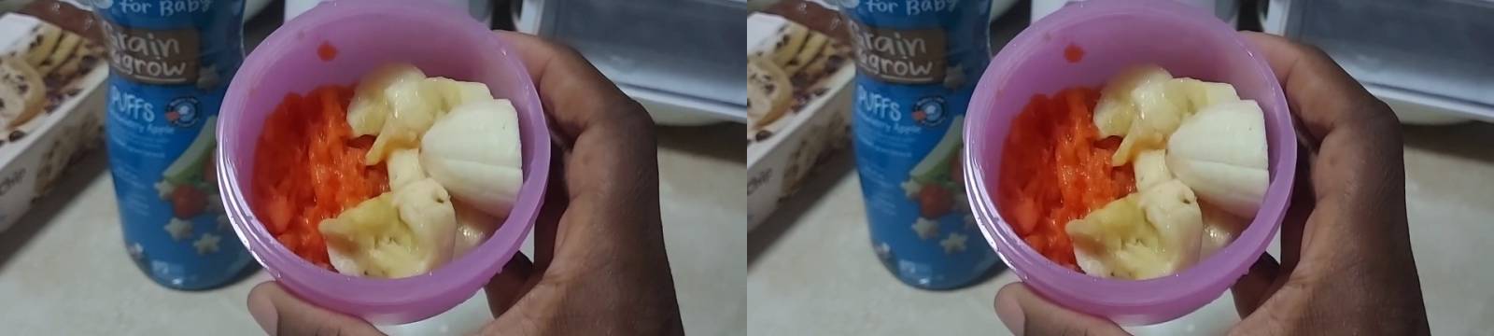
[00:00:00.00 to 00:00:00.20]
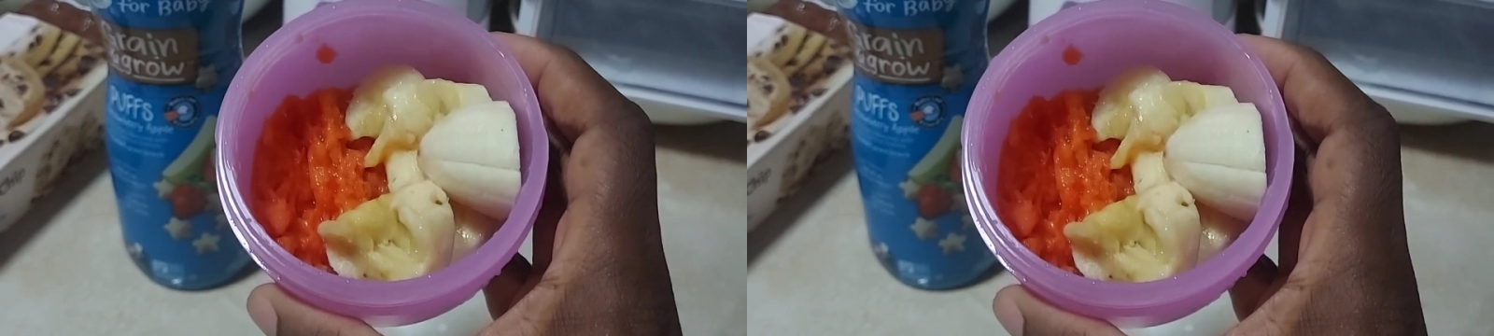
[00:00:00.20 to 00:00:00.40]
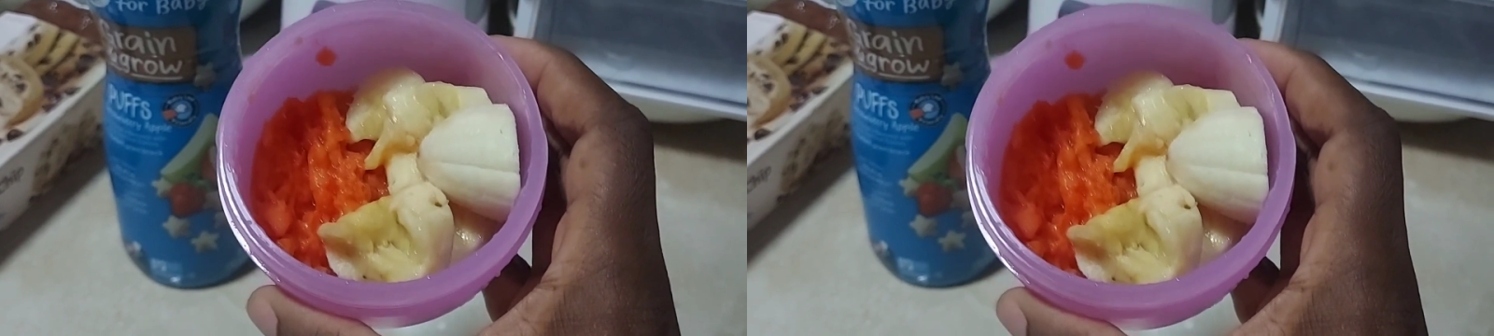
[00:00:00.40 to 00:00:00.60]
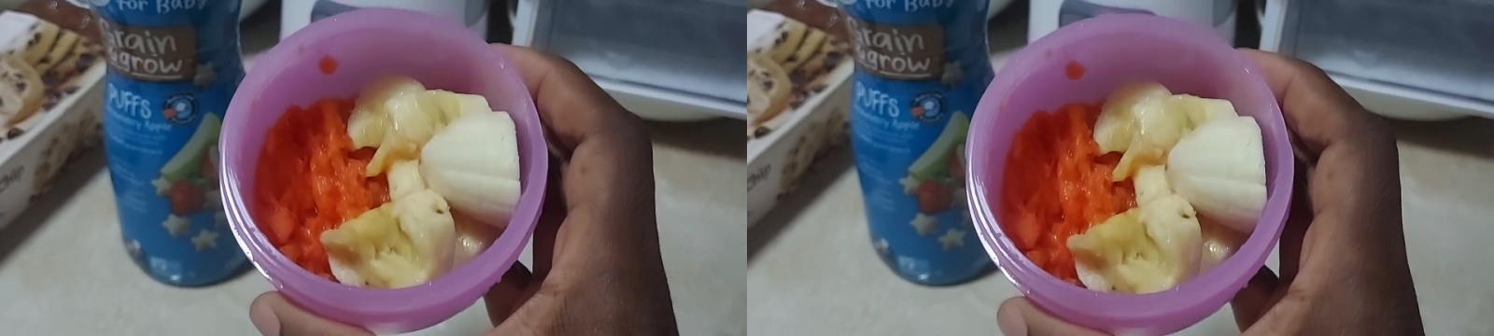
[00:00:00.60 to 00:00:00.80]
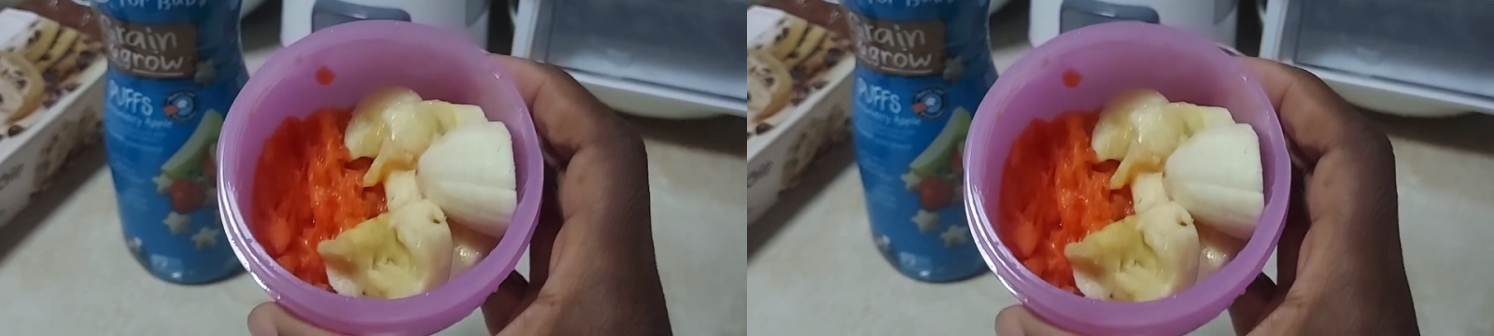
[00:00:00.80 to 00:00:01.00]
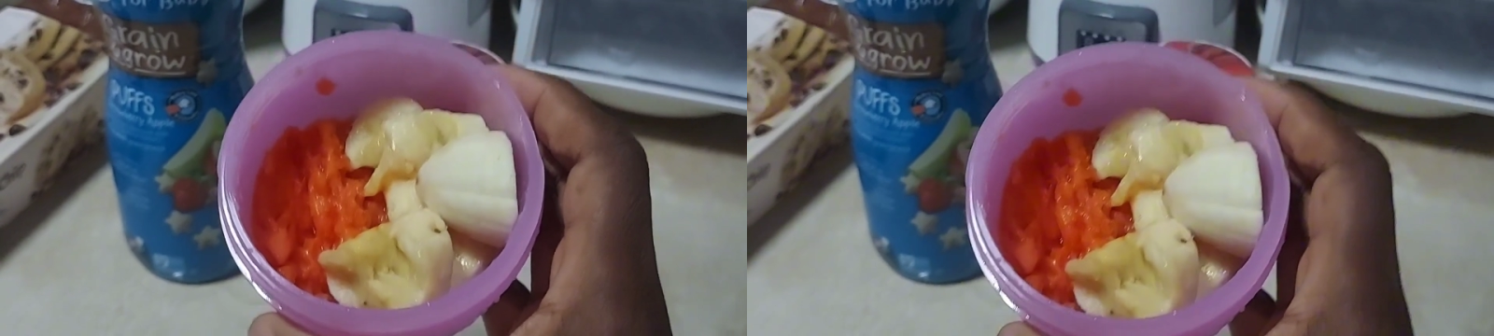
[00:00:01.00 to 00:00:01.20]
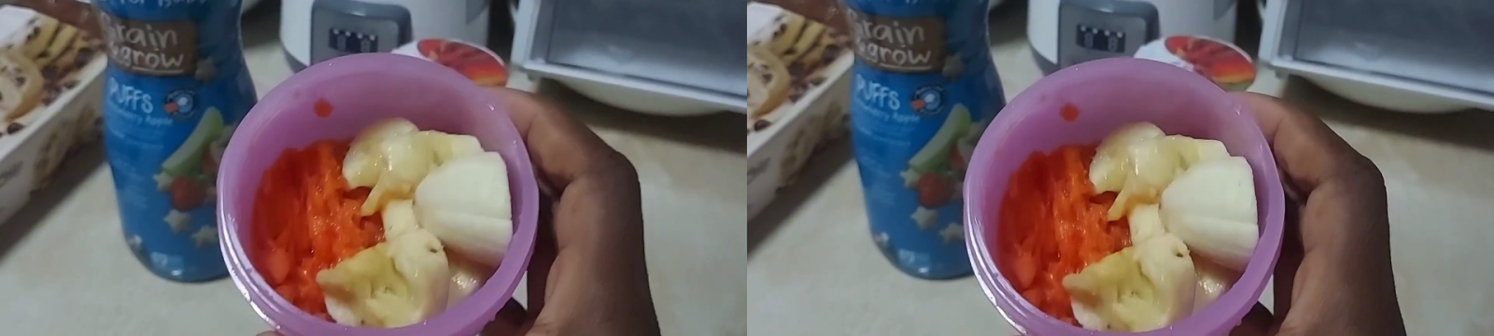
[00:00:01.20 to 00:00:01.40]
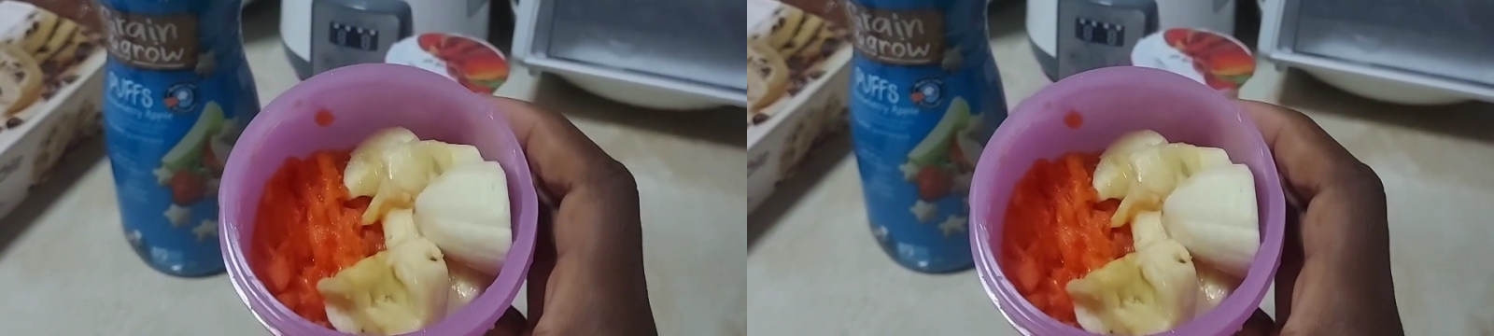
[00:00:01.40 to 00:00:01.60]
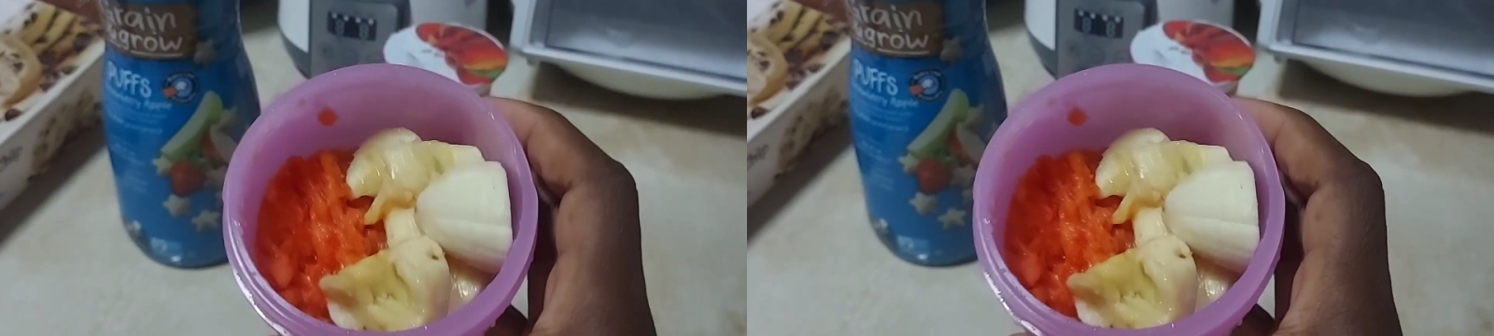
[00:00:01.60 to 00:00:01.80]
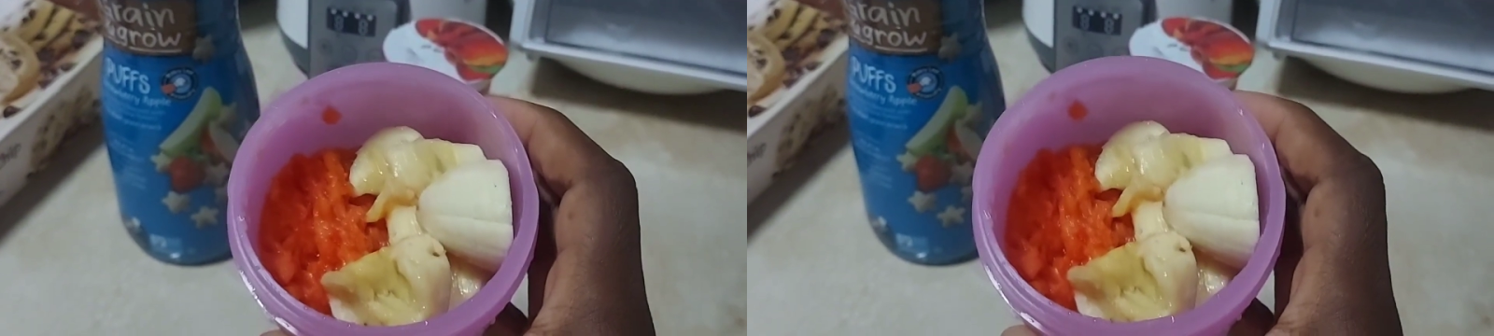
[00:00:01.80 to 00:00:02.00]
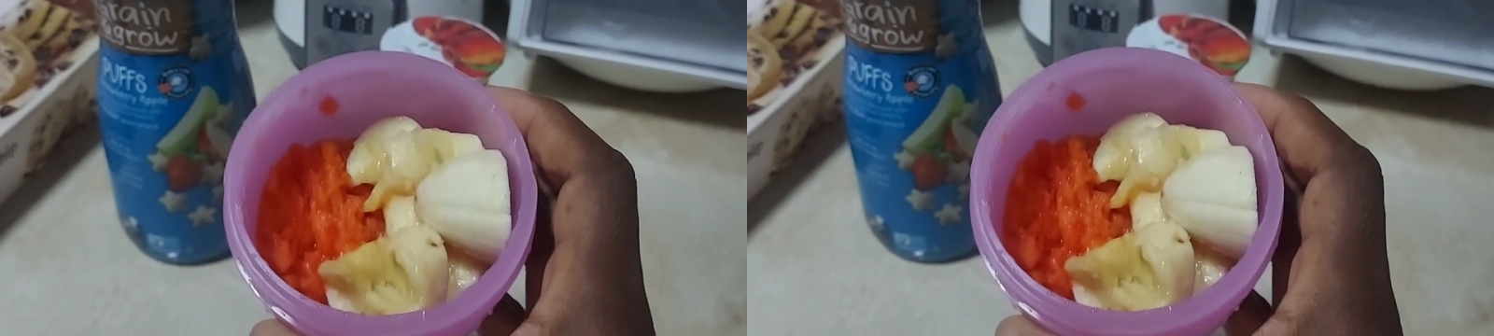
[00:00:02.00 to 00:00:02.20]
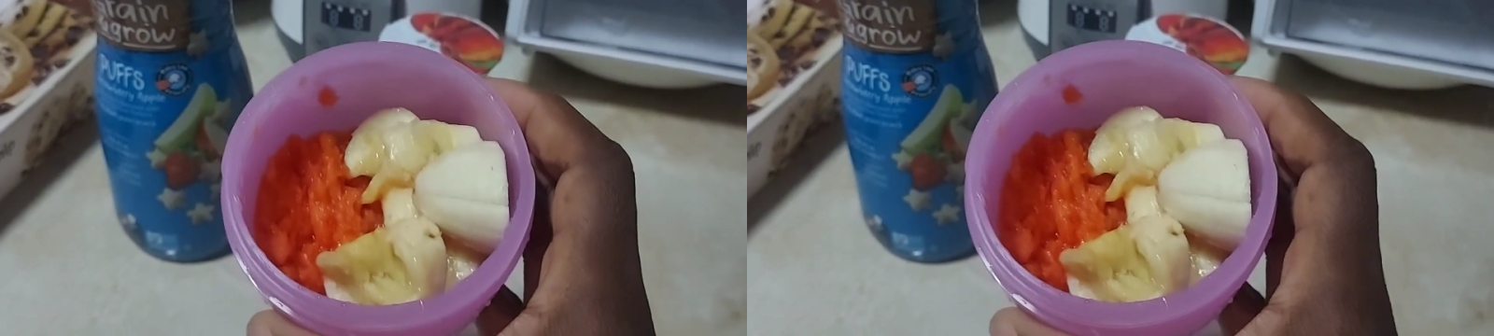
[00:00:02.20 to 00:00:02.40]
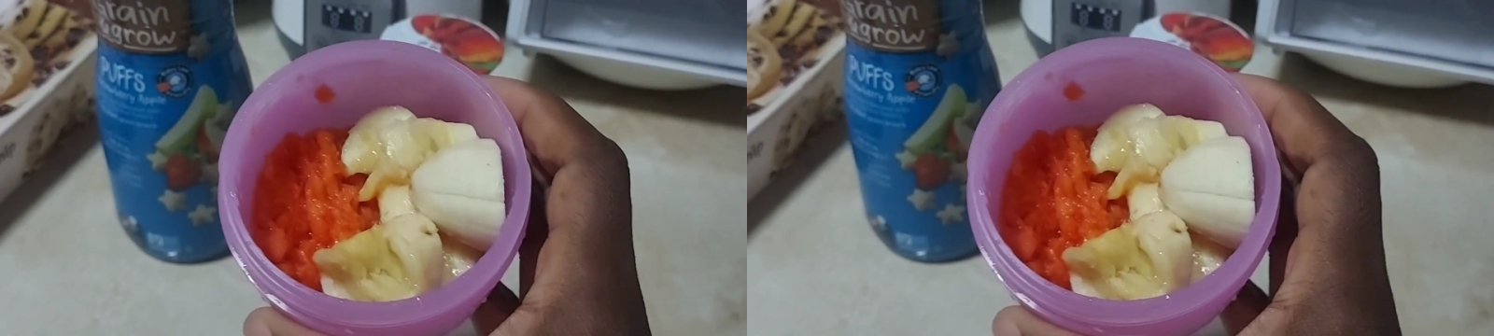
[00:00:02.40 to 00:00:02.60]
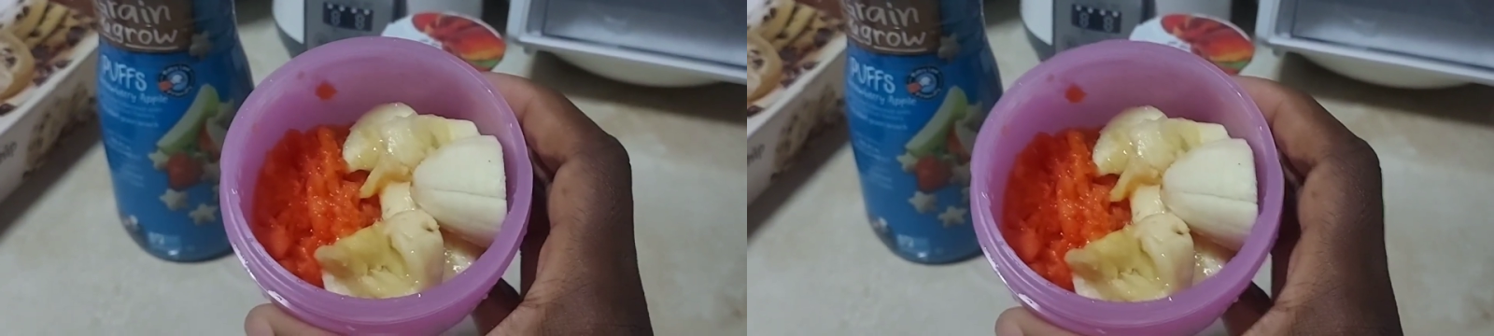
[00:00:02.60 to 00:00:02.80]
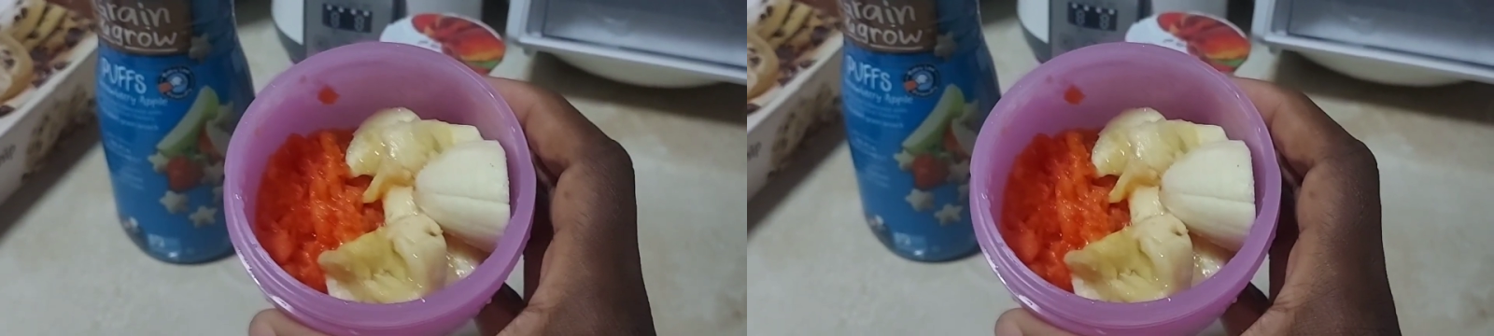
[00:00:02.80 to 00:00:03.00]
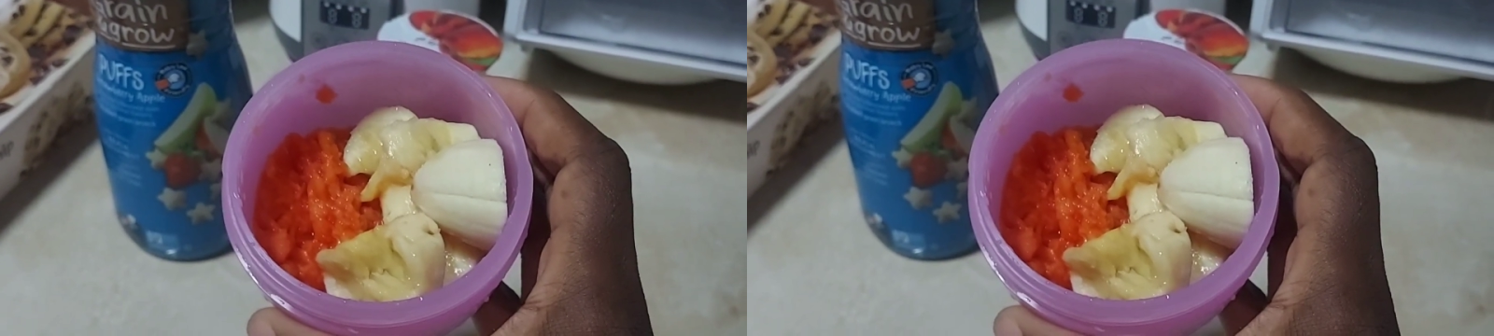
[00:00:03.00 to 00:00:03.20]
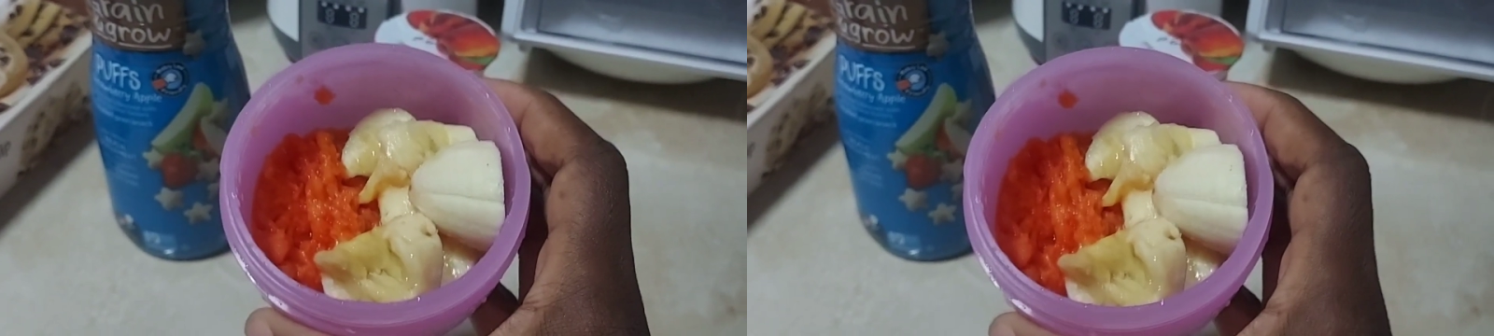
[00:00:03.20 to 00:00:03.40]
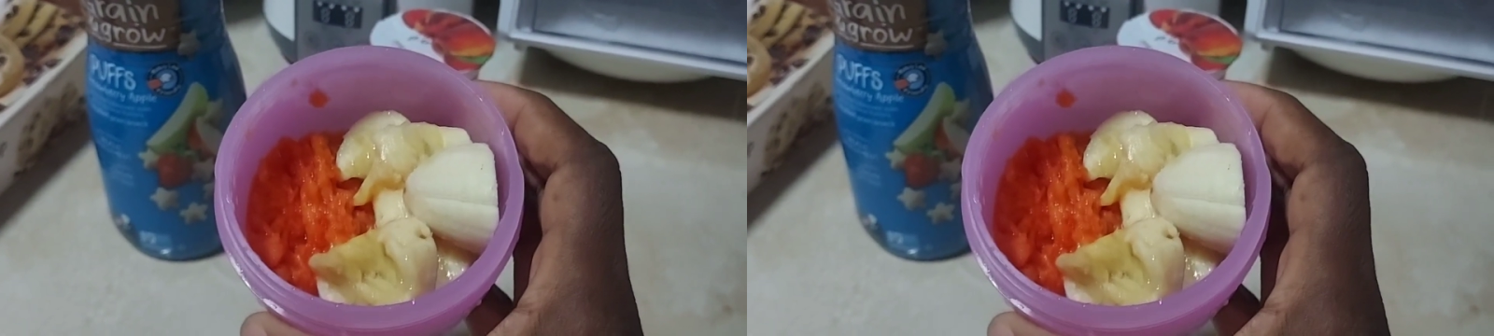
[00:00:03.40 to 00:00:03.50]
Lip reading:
(no speaker visible)